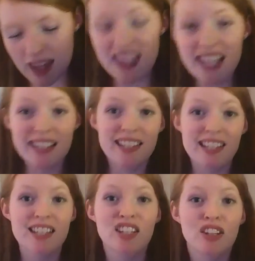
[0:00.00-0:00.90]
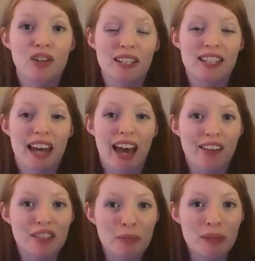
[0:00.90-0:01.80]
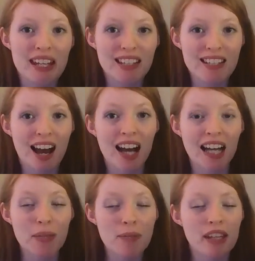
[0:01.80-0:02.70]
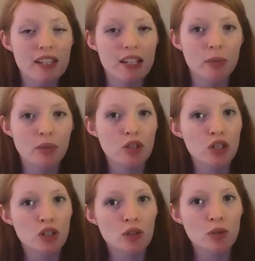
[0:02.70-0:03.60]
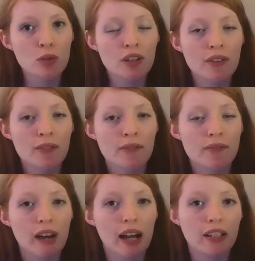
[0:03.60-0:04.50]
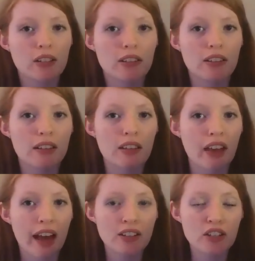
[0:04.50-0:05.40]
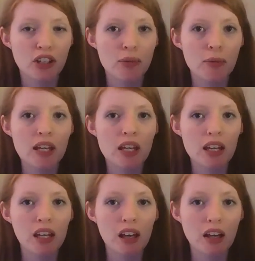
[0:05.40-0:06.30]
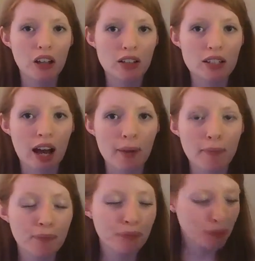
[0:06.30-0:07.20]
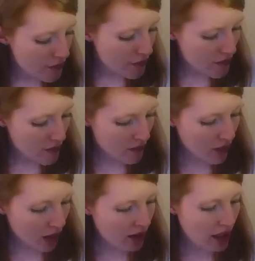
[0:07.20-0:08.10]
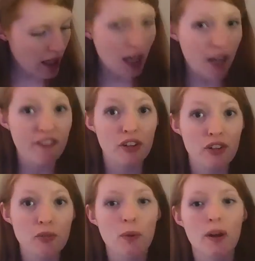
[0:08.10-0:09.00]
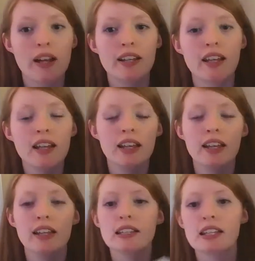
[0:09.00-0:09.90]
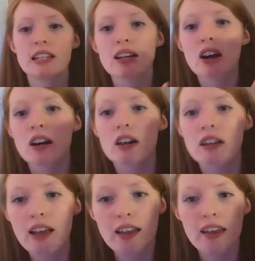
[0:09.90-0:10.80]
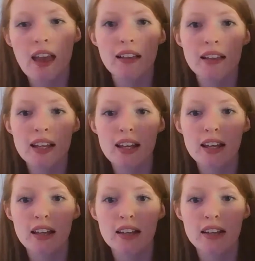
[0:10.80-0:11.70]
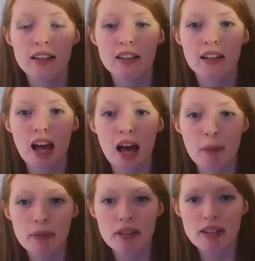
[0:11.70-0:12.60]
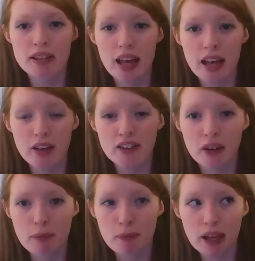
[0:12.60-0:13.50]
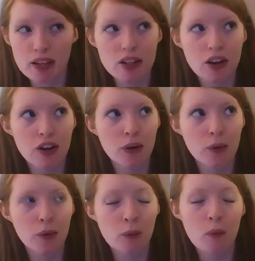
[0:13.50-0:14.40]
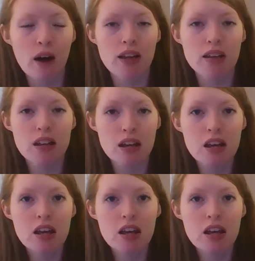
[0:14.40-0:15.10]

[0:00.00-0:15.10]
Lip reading: This is going to have to be a tie because there were two vinyls that took me a long time. The first one is the Carl and Ellie Up set from Pixar 1.